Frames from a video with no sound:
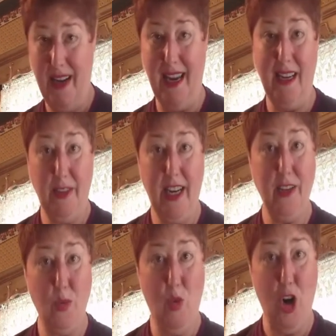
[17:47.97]
and it
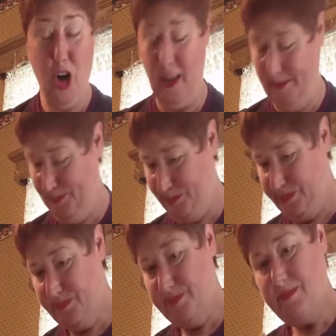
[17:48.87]
does work.
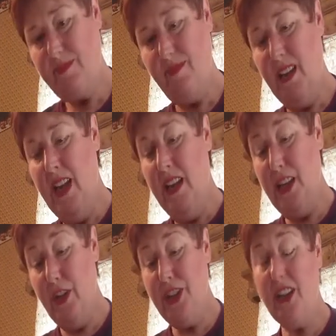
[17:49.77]

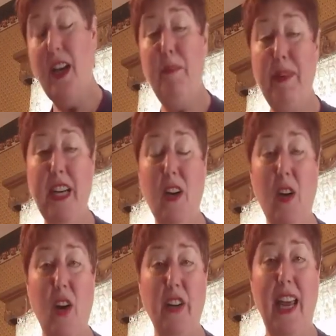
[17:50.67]
There's a company
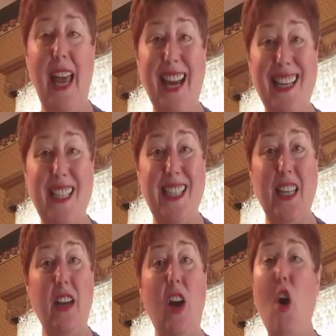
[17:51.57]
called
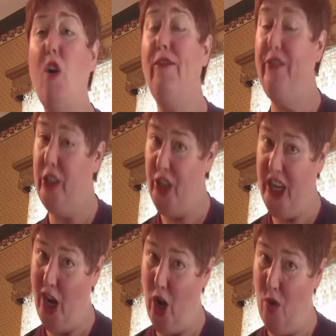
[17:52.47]
Ex
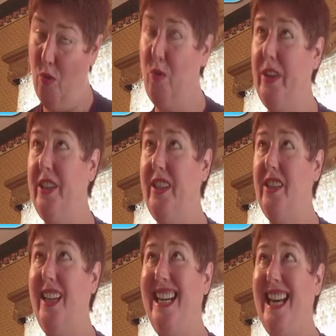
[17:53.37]
Officio, which
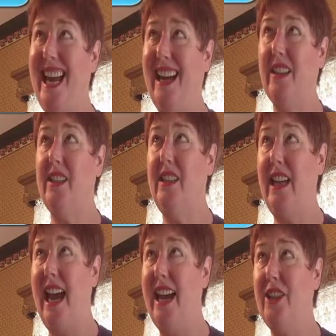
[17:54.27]
is
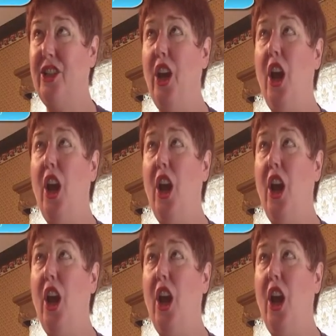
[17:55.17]
EX-OFFICIO,